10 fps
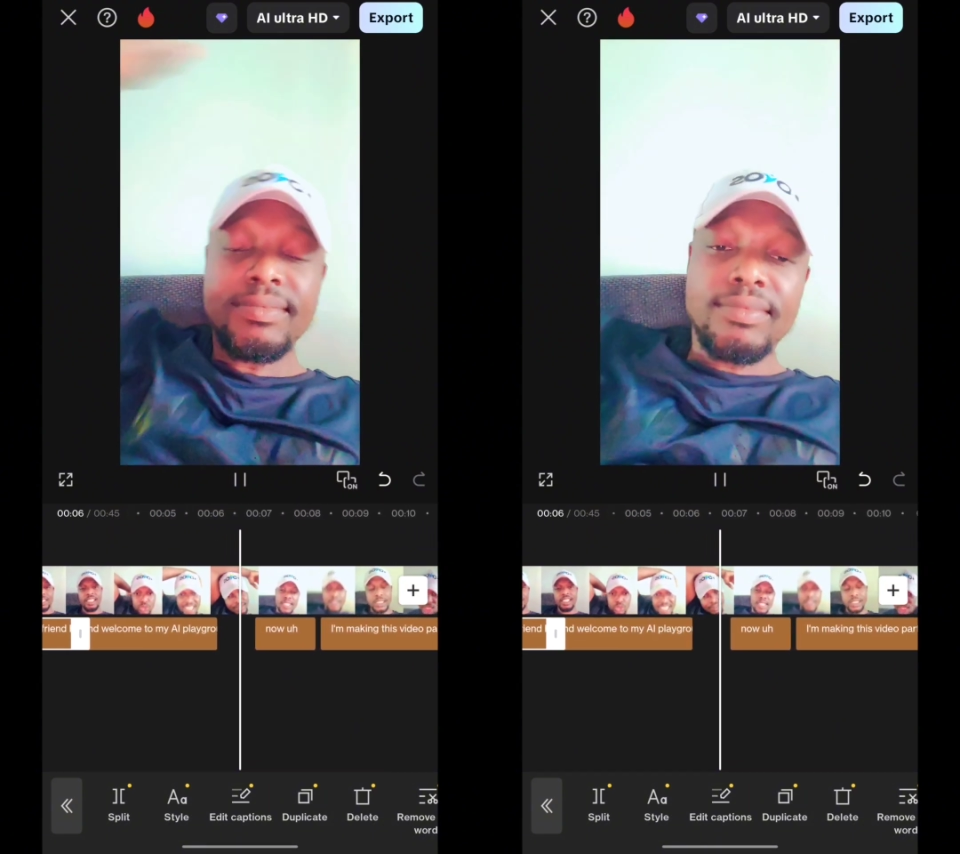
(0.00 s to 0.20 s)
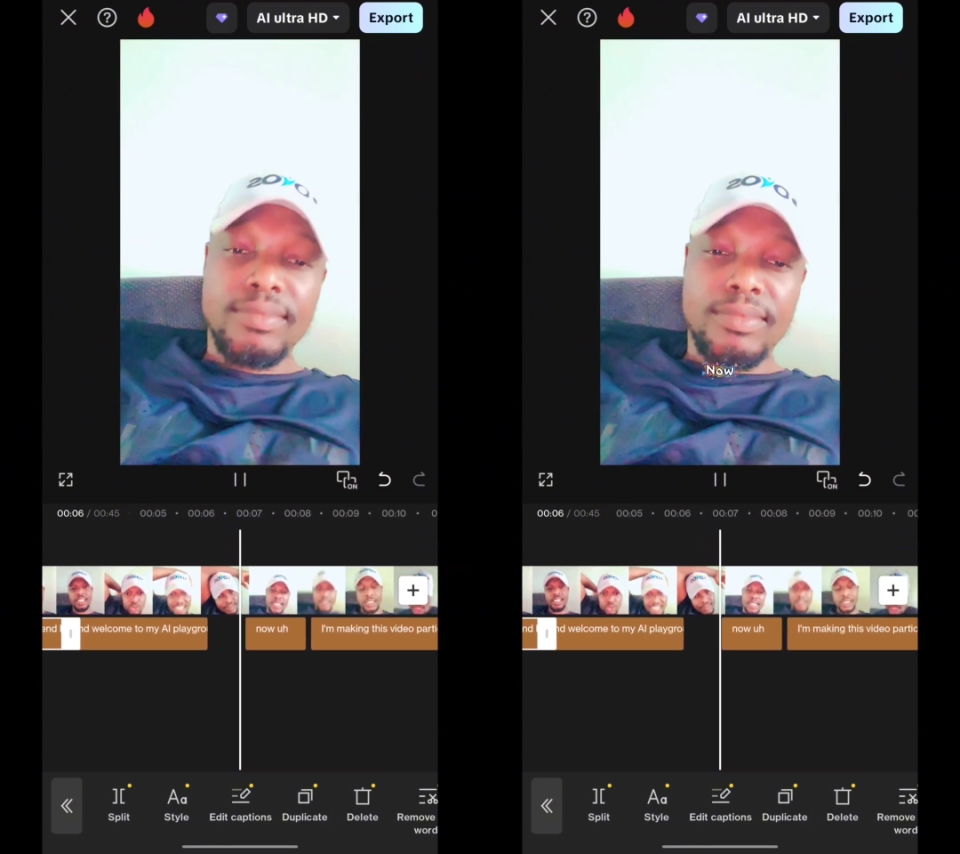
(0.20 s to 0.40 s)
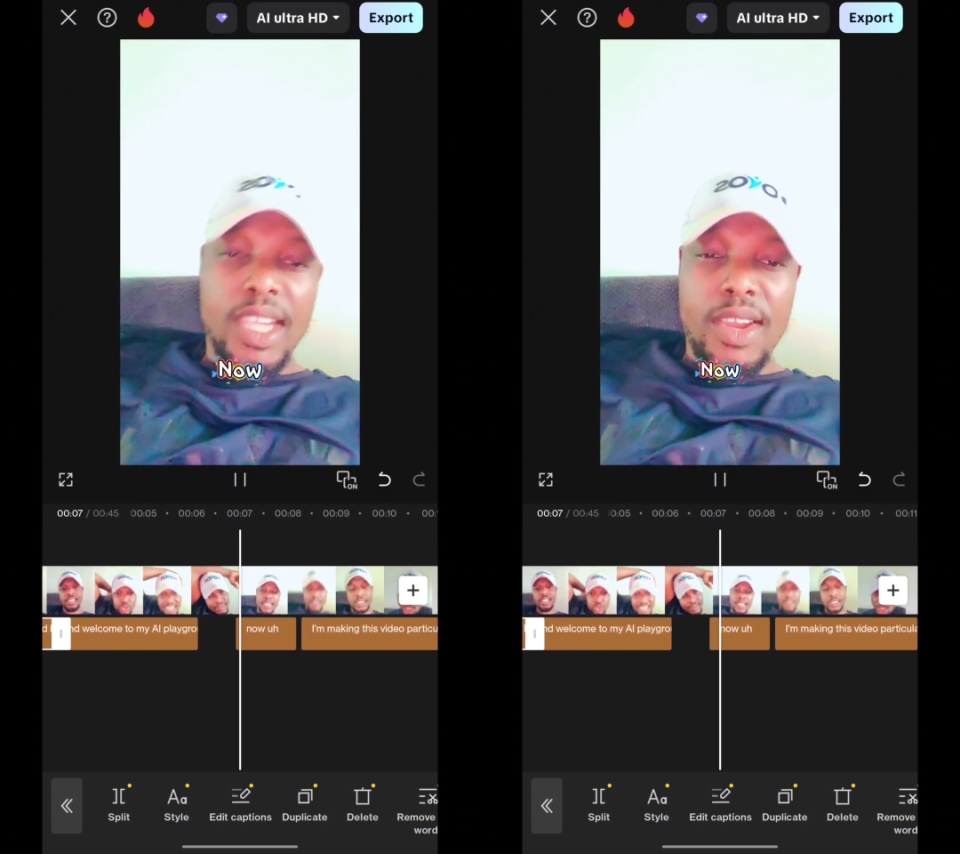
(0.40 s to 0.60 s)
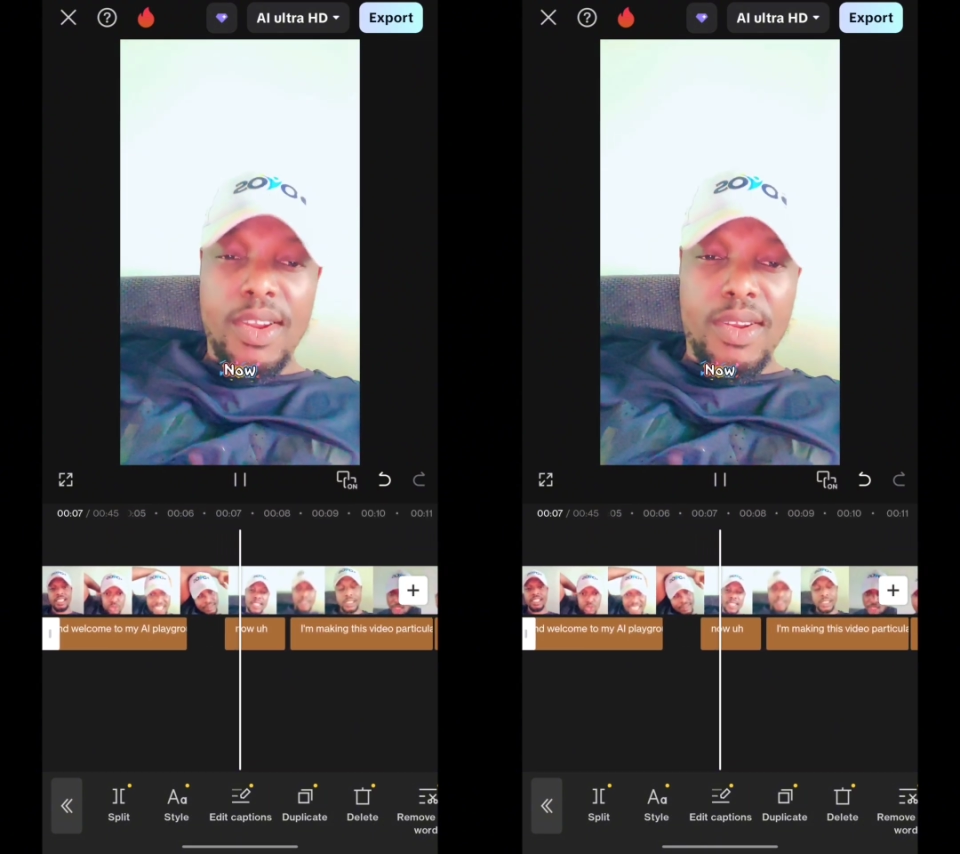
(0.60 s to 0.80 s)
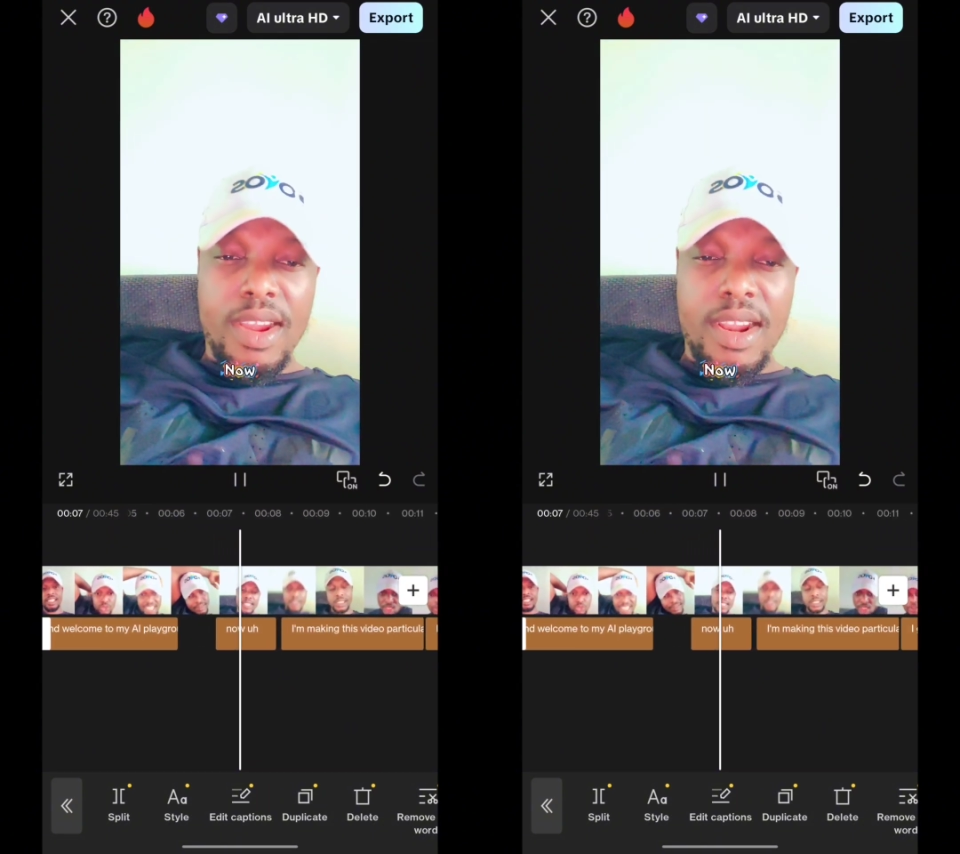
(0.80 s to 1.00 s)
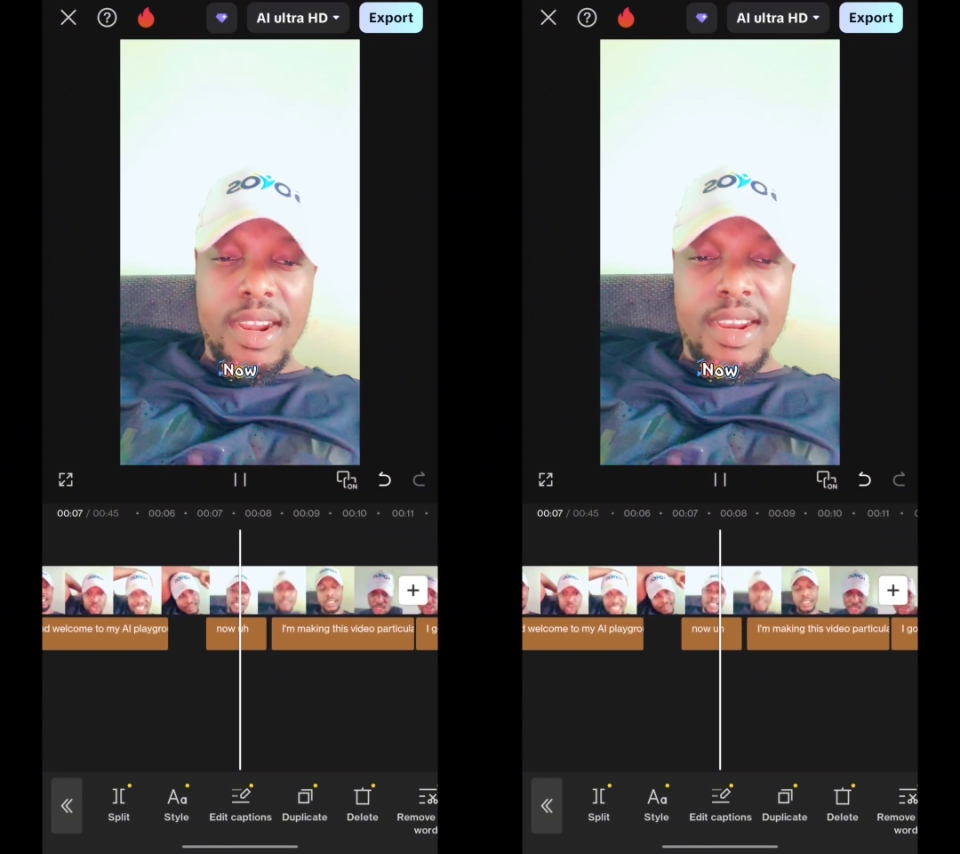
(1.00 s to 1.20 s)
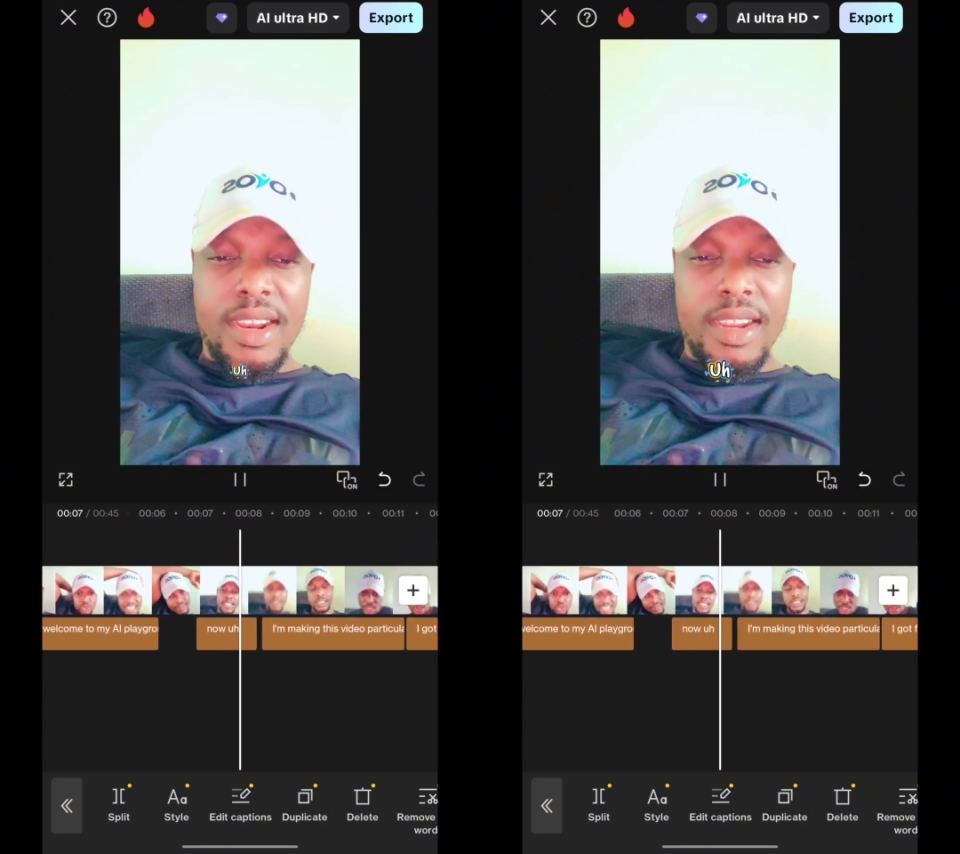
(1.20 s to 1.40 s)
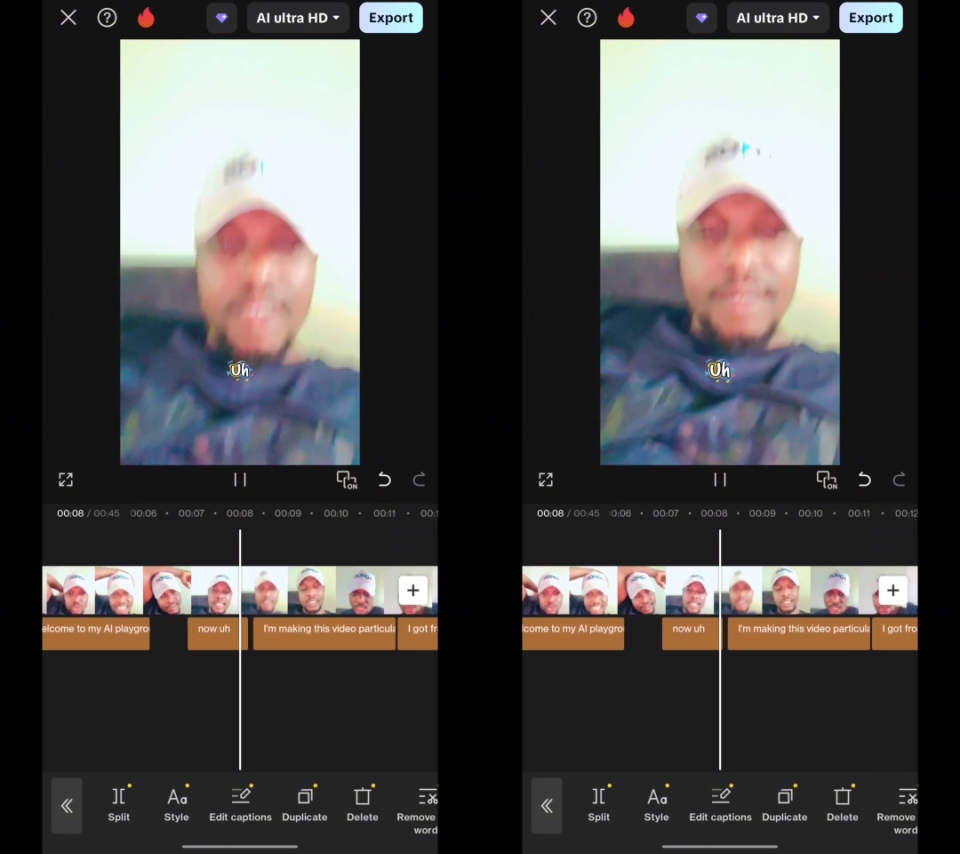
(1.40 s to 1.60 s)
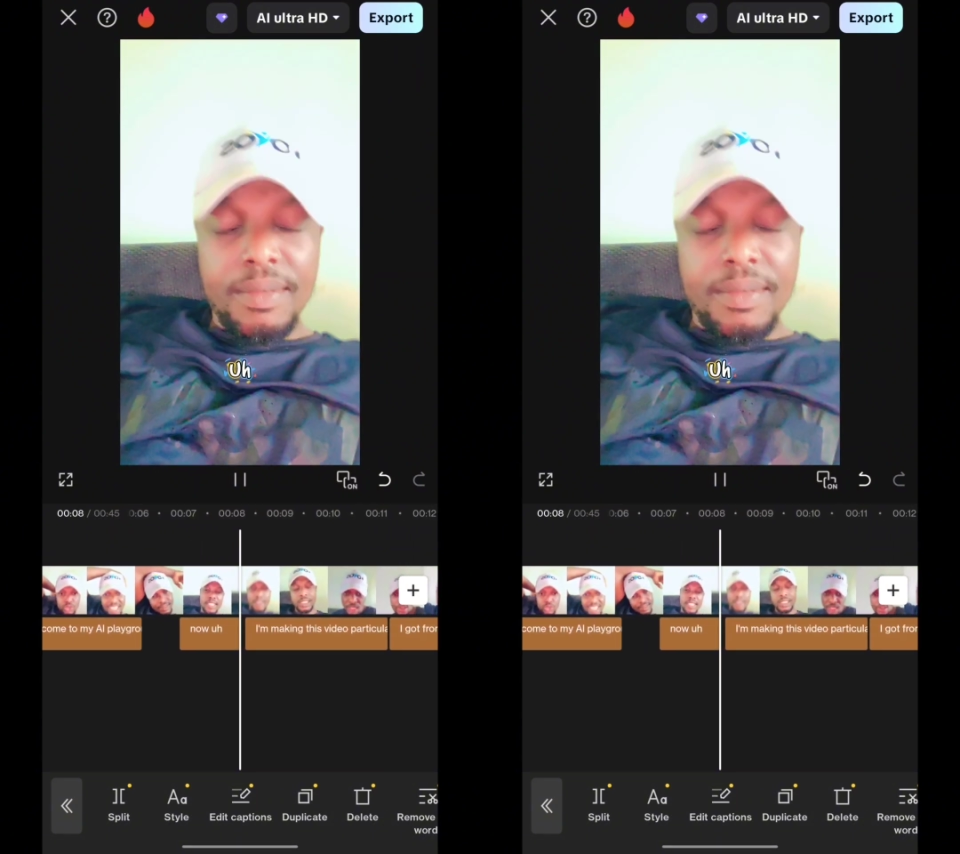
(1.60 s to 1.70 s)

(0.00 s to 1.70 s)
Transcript: Now, I'm